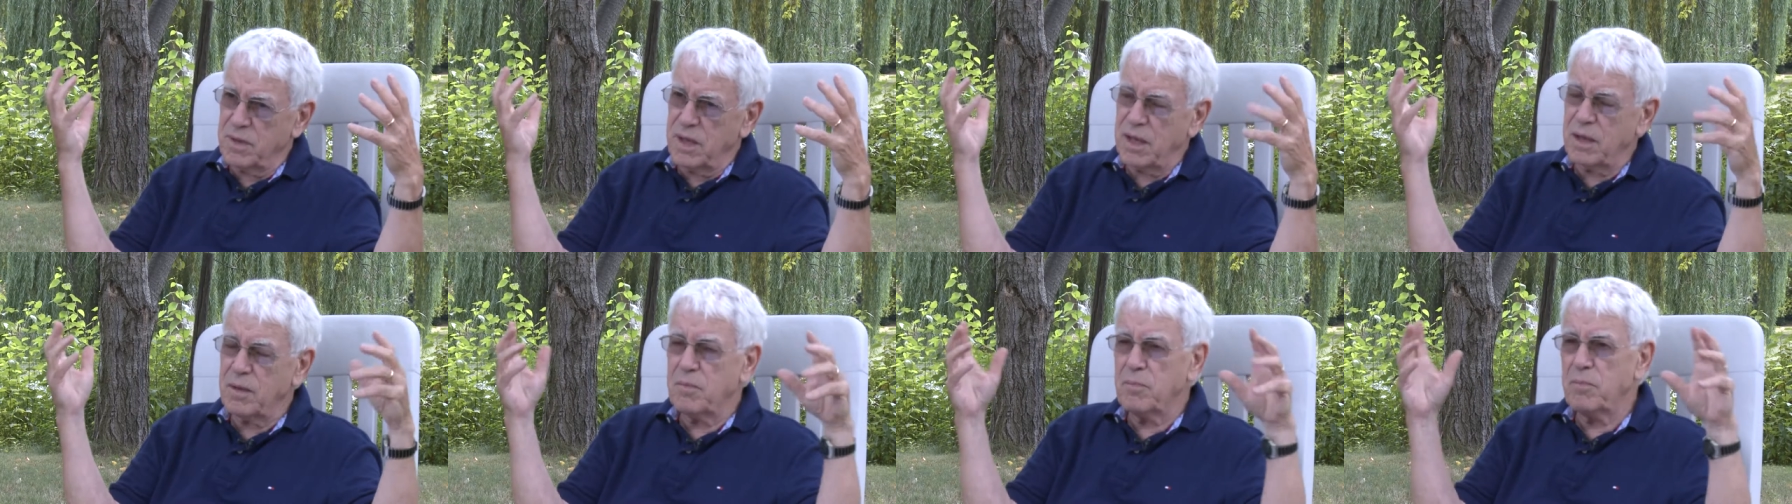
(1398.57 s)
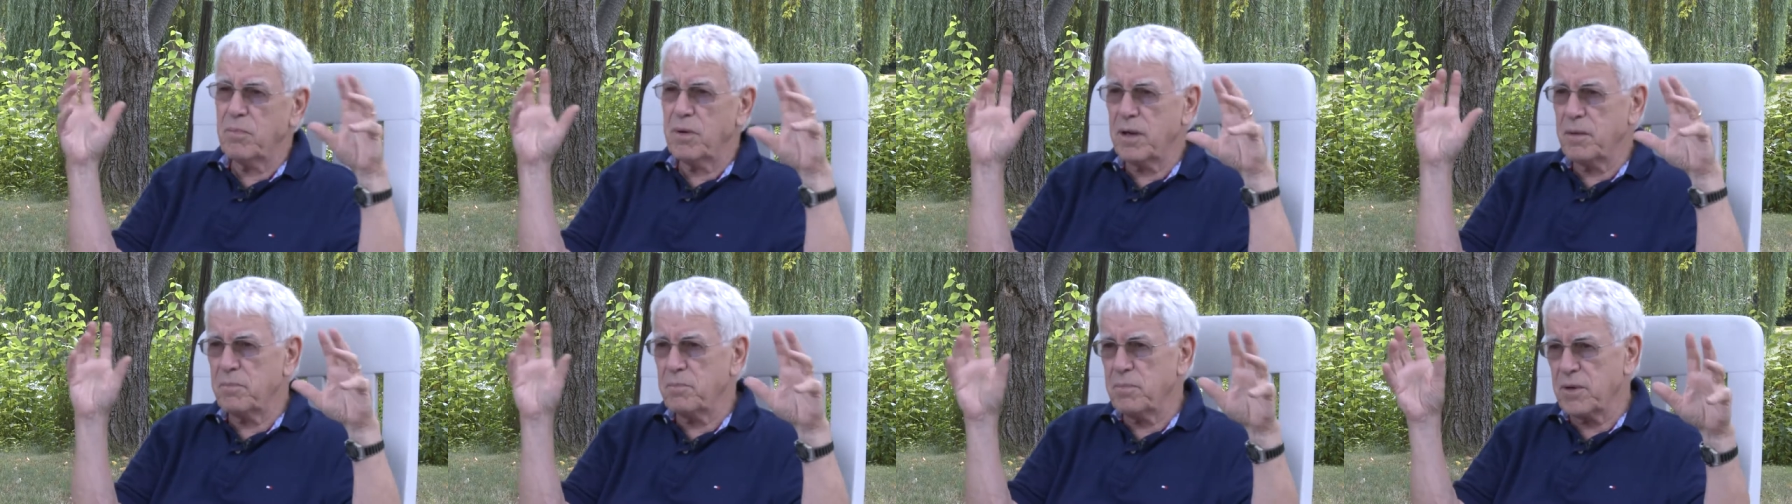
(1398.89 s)
uh,
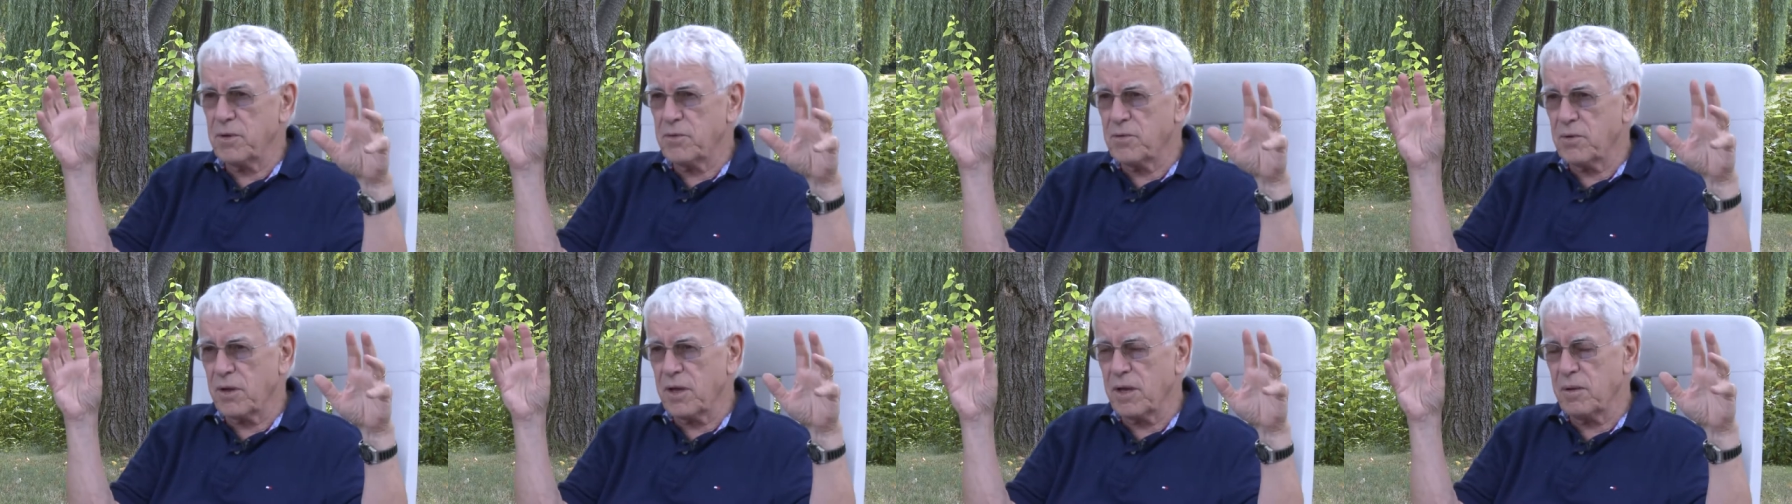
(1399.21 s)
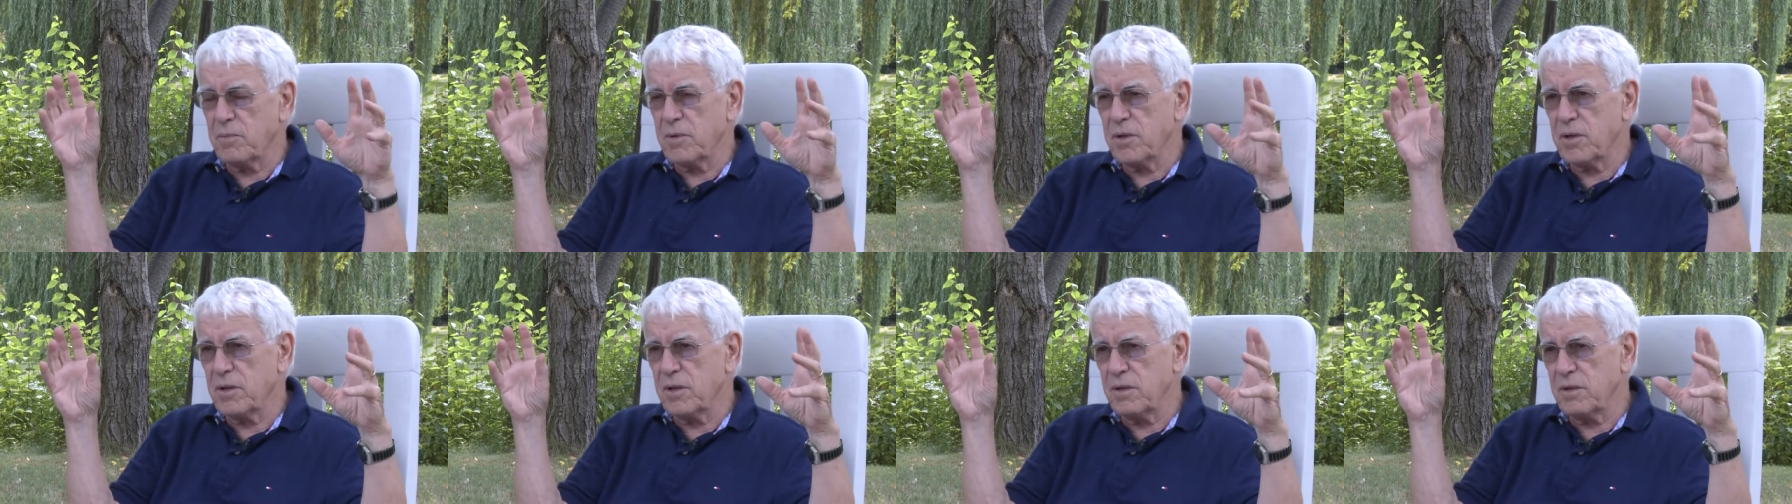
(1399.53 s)
by
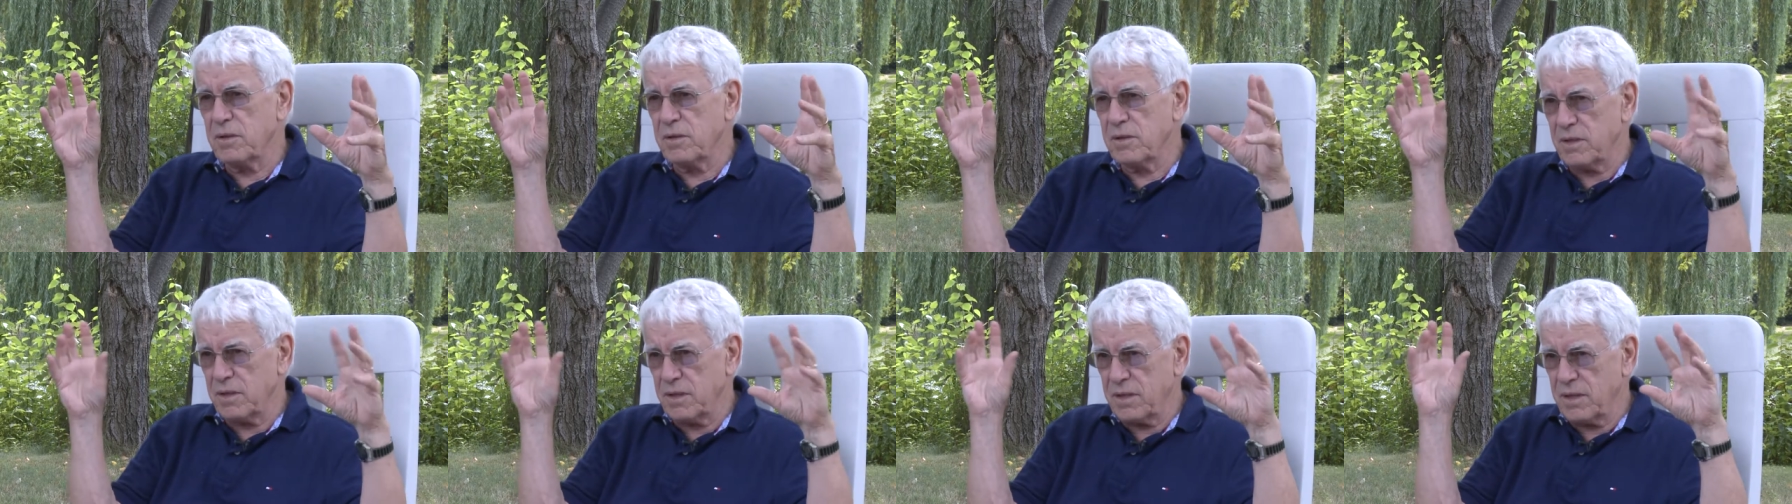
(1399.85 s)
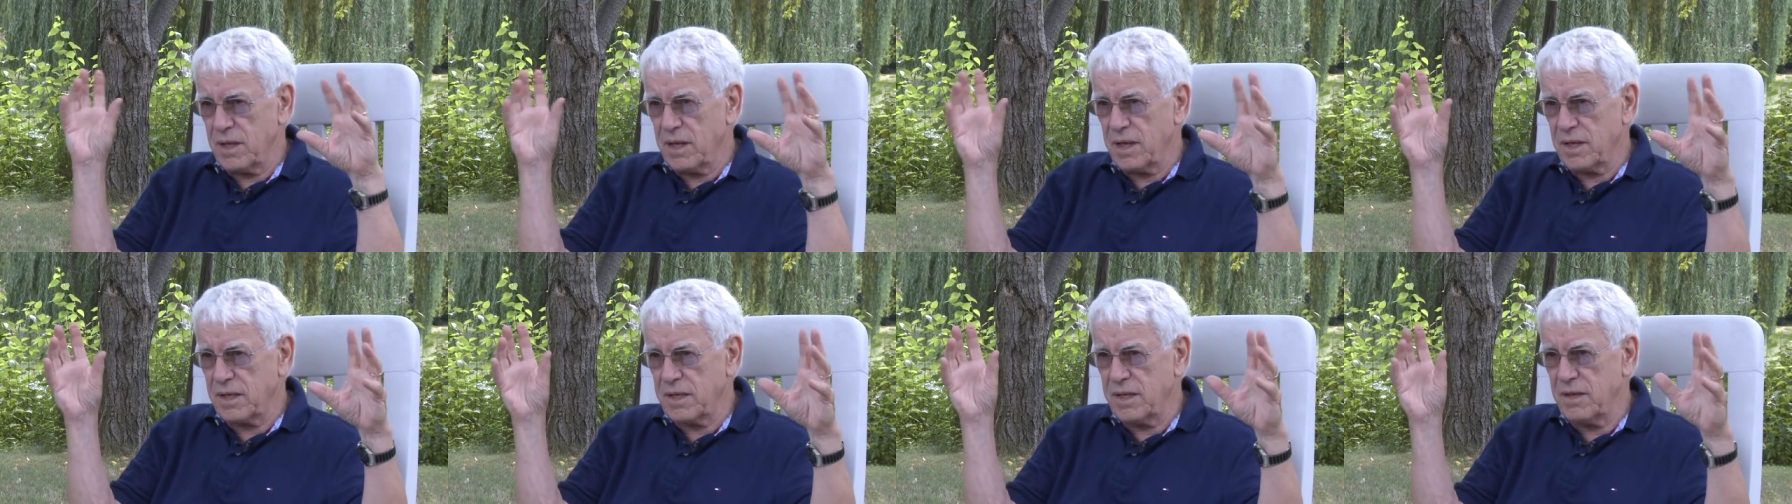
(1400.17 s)
petrochemical
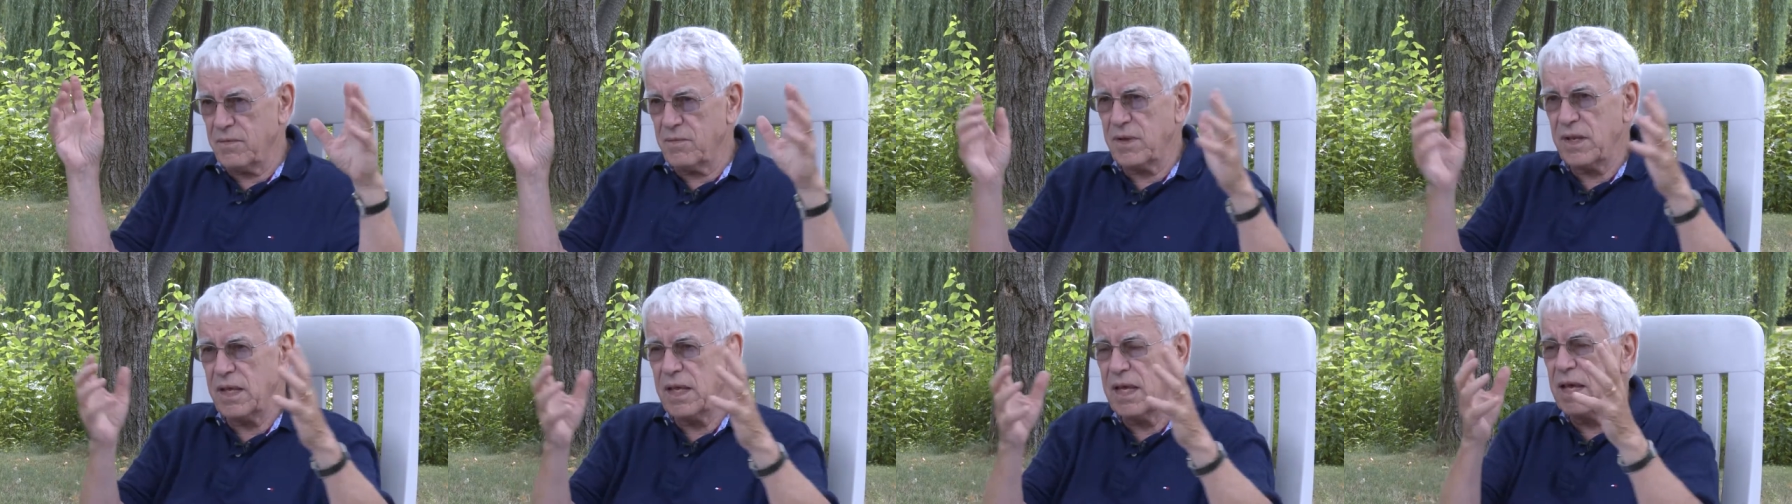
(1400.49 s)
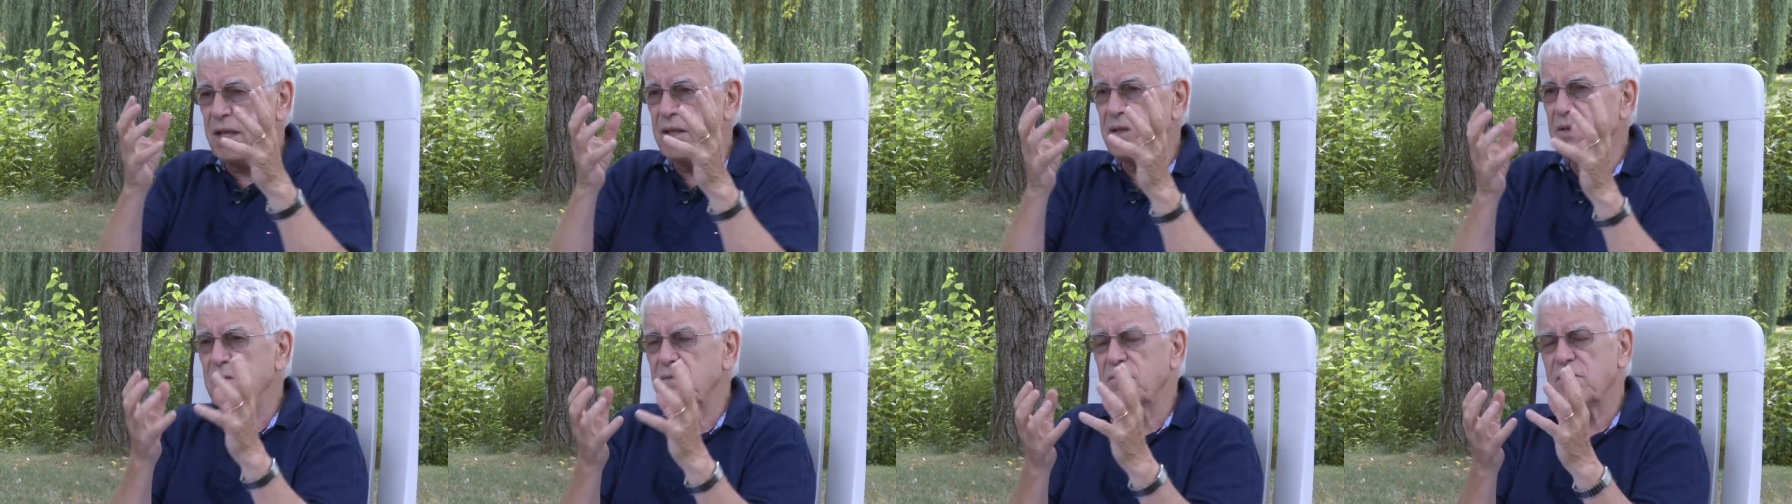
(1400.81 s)
activity,
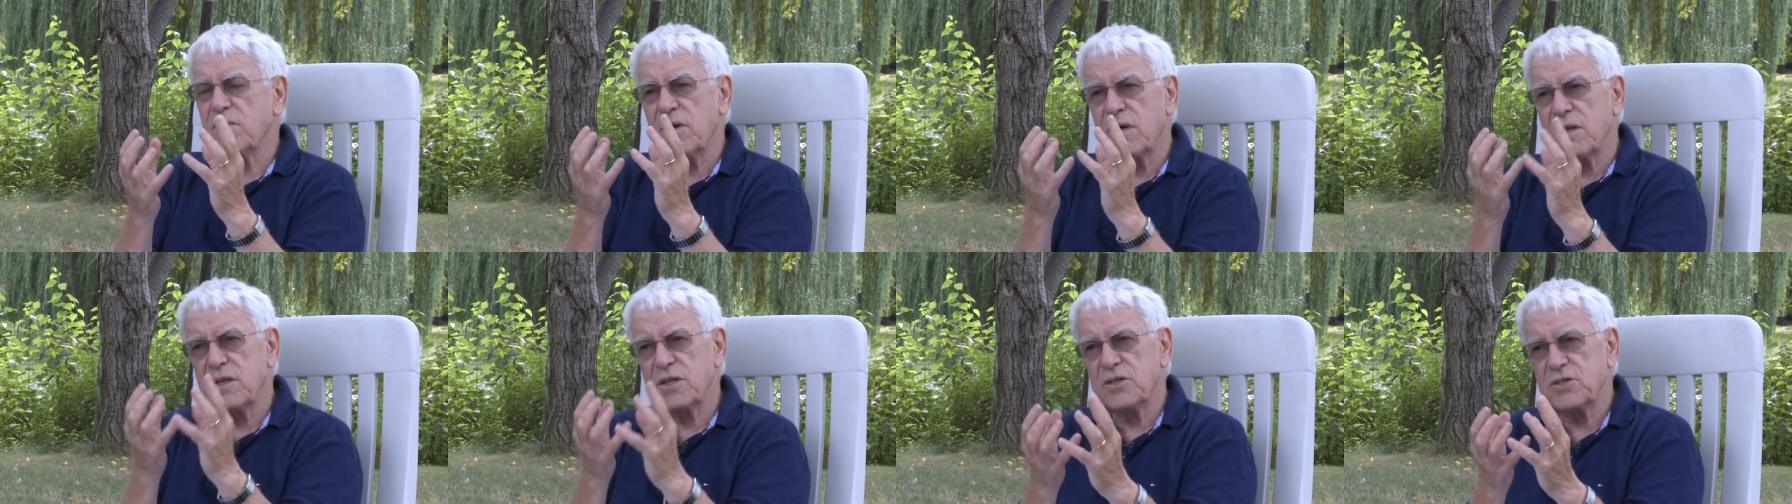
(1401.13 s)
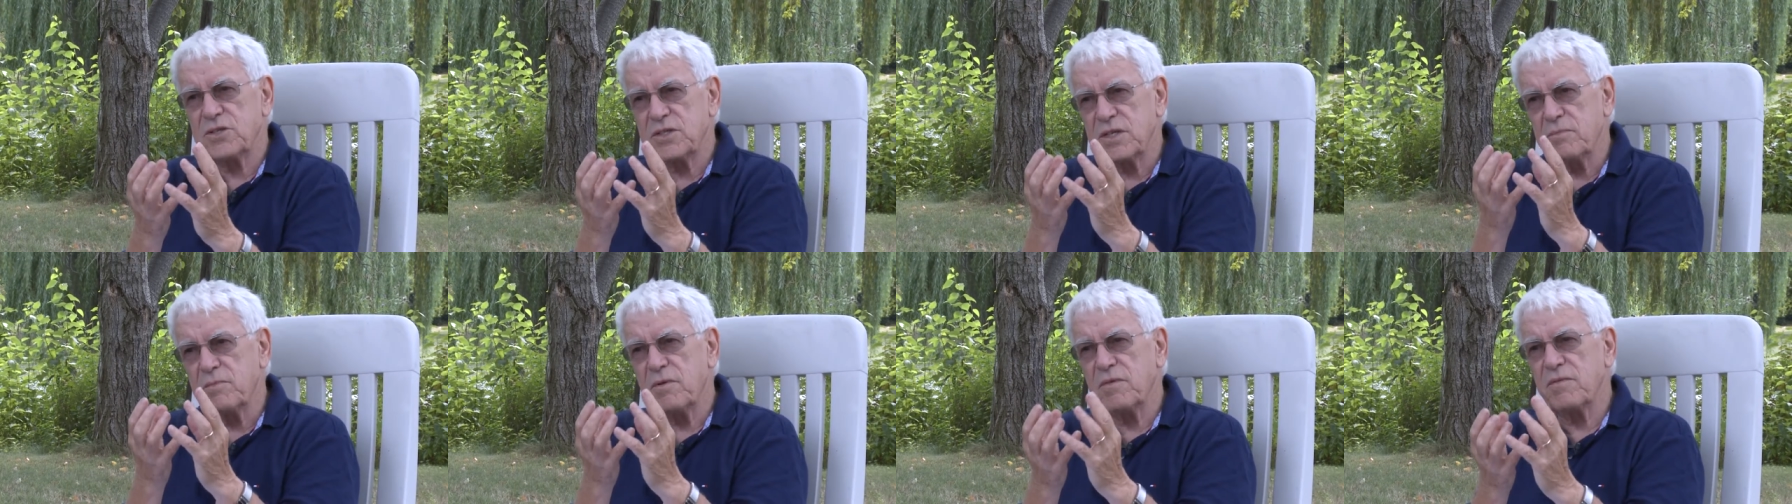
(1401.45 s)
and you've got
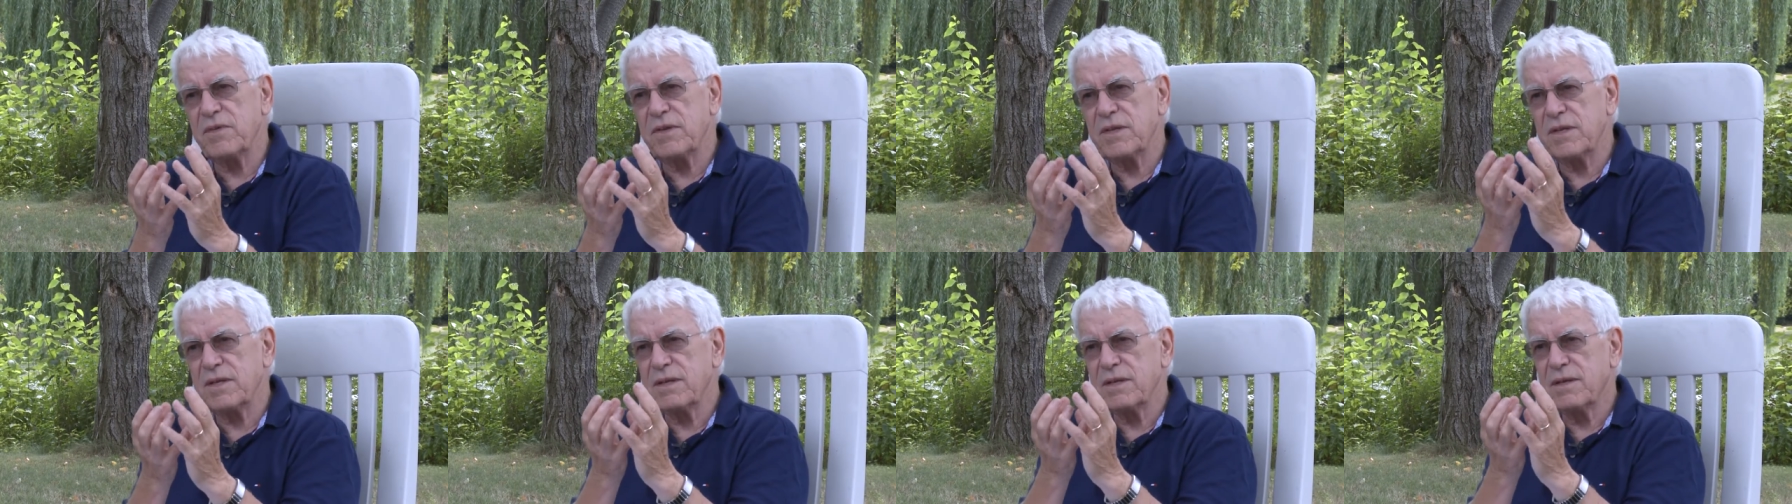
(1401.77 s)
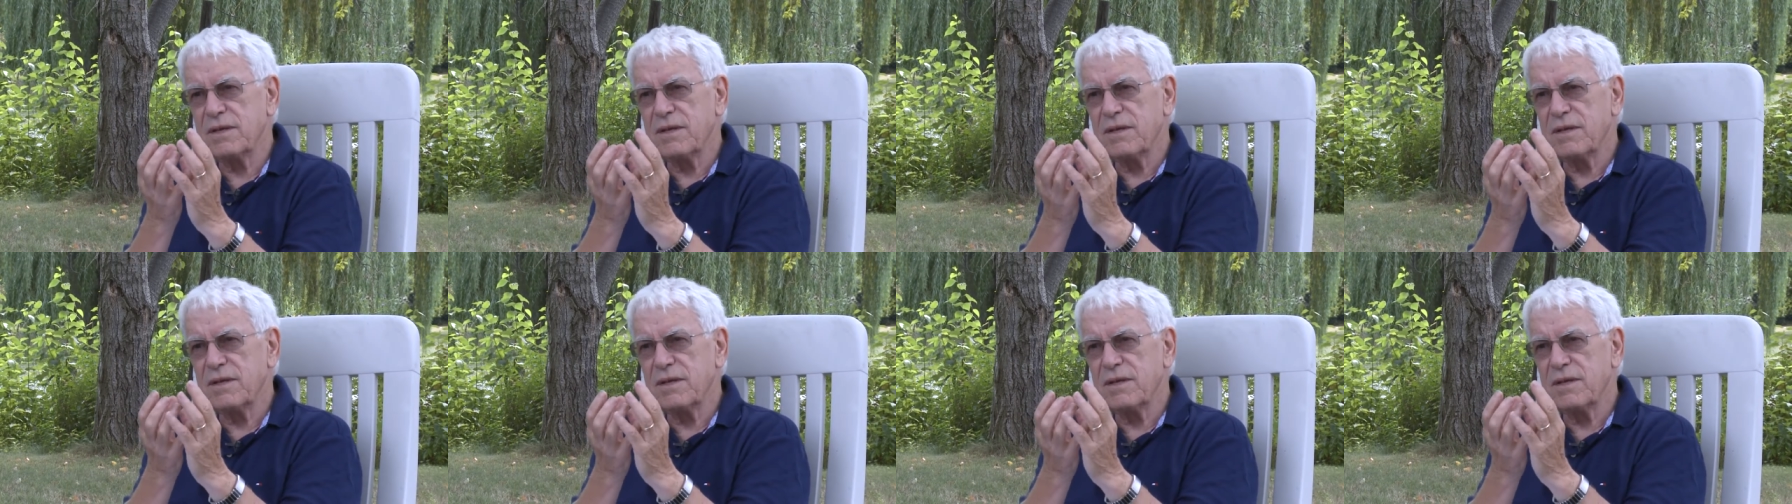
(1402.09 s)
some of it